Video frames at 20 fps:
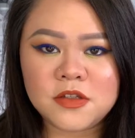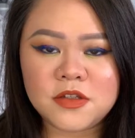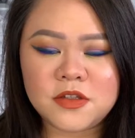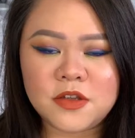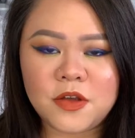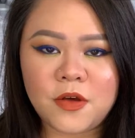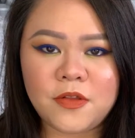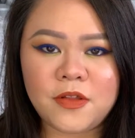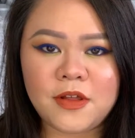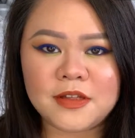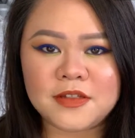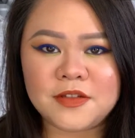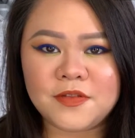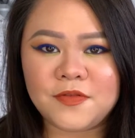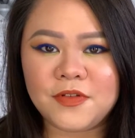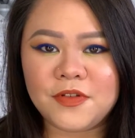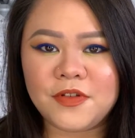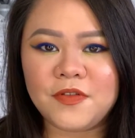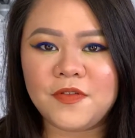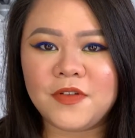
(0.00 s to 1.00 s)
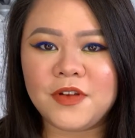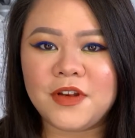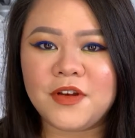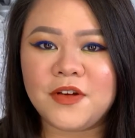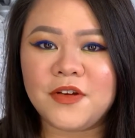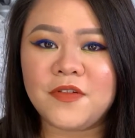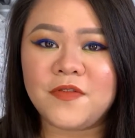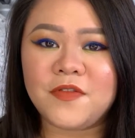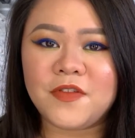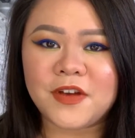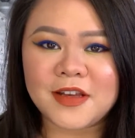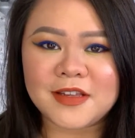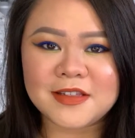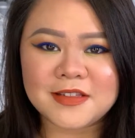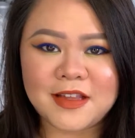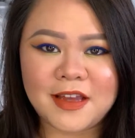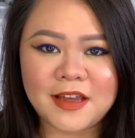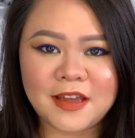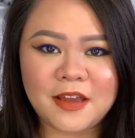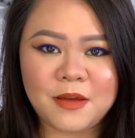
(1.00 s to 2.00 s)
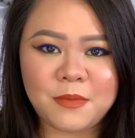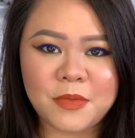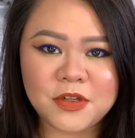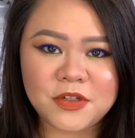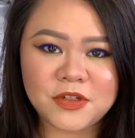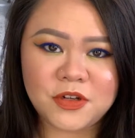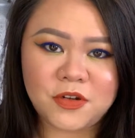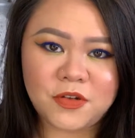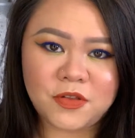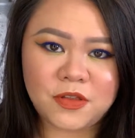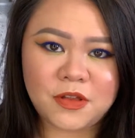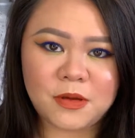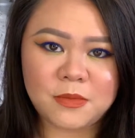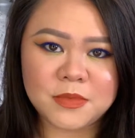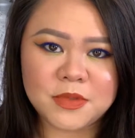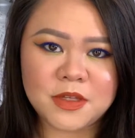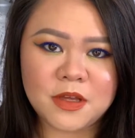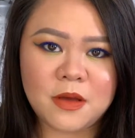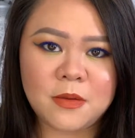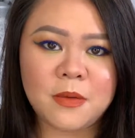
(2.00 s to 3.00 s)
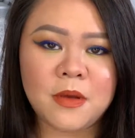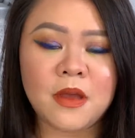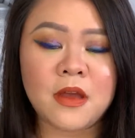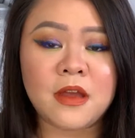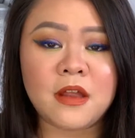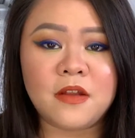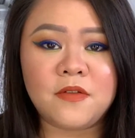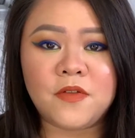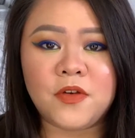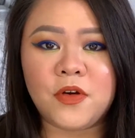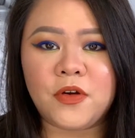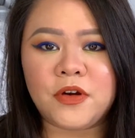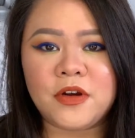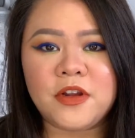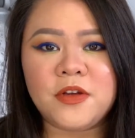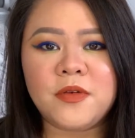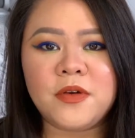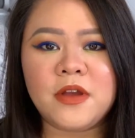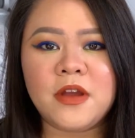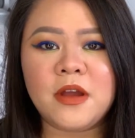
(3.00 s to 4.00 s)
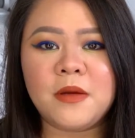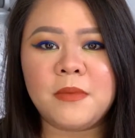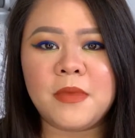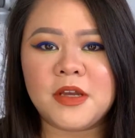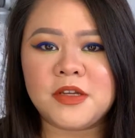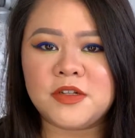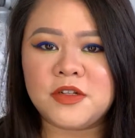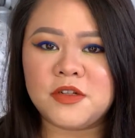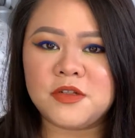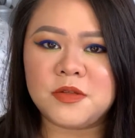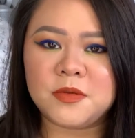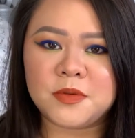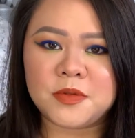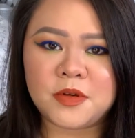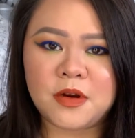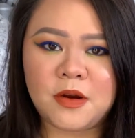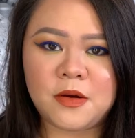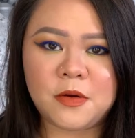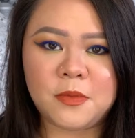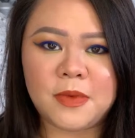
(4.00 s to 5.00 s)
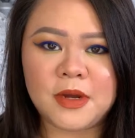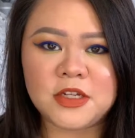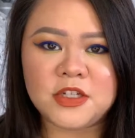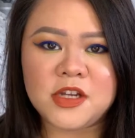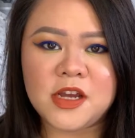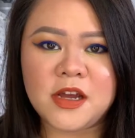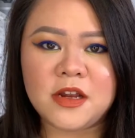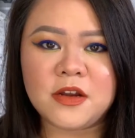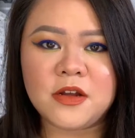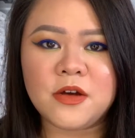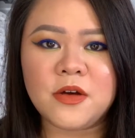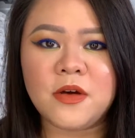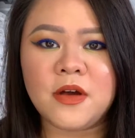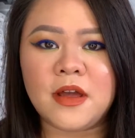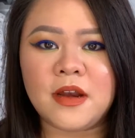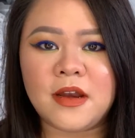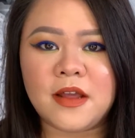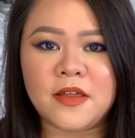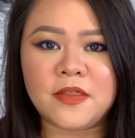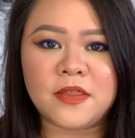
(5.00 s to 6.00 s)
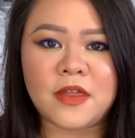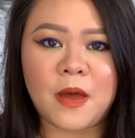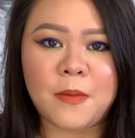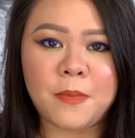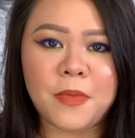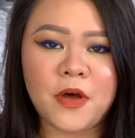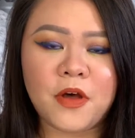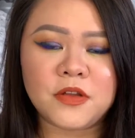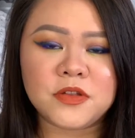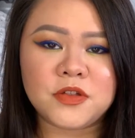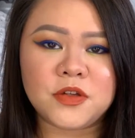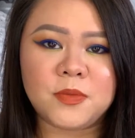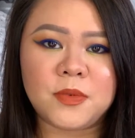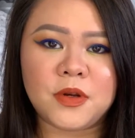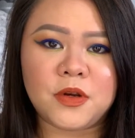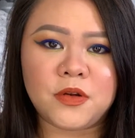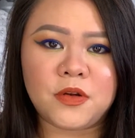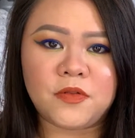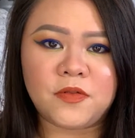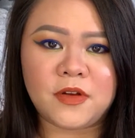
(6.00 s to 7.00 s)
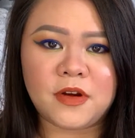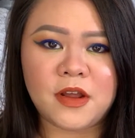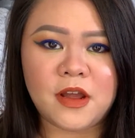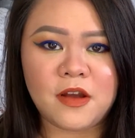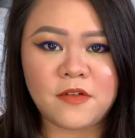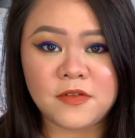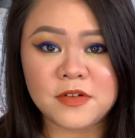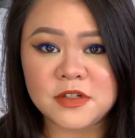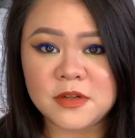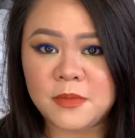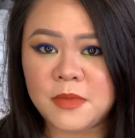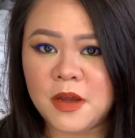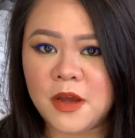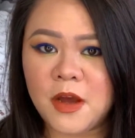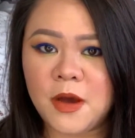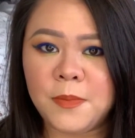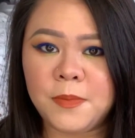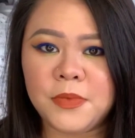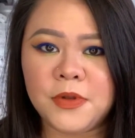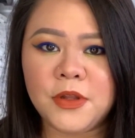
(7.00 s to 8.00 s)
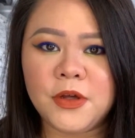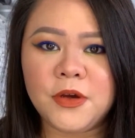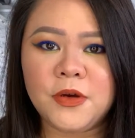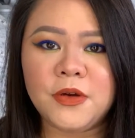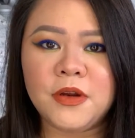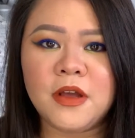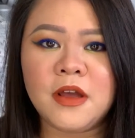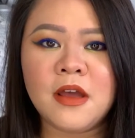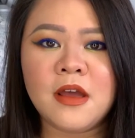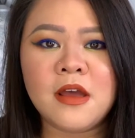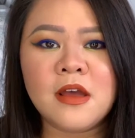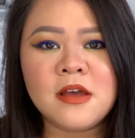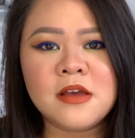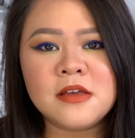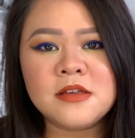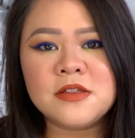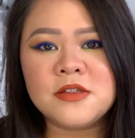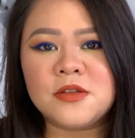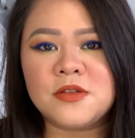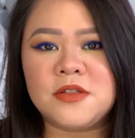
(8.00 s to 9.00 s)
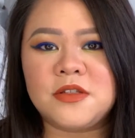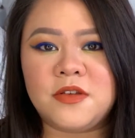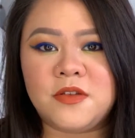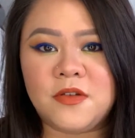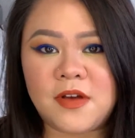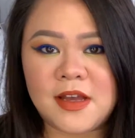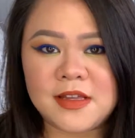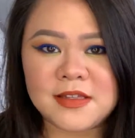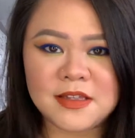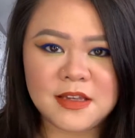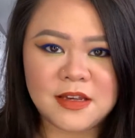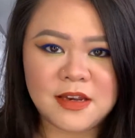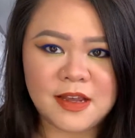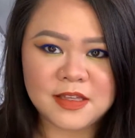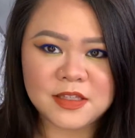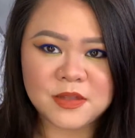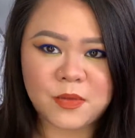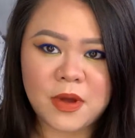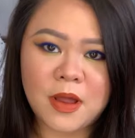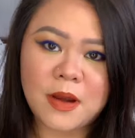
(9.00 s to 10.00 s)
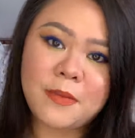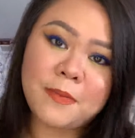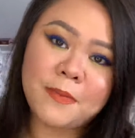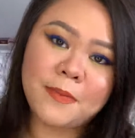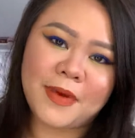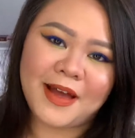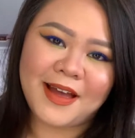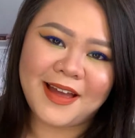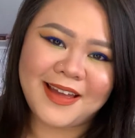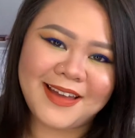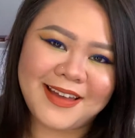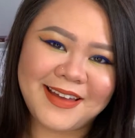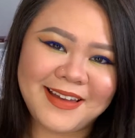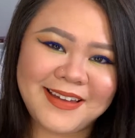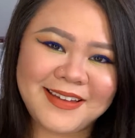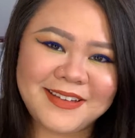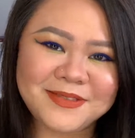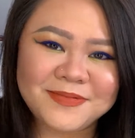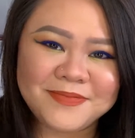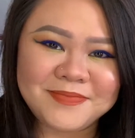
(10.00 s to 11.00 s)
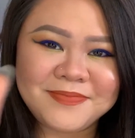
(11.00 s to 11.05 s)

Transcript: So that's it for the video. If you guys like it, make sure you thumbs up. If you're new here, make sure you subscribe to my channel and hit that bell so you'll be notified every time I upload. So see you guys in the next one. Bye!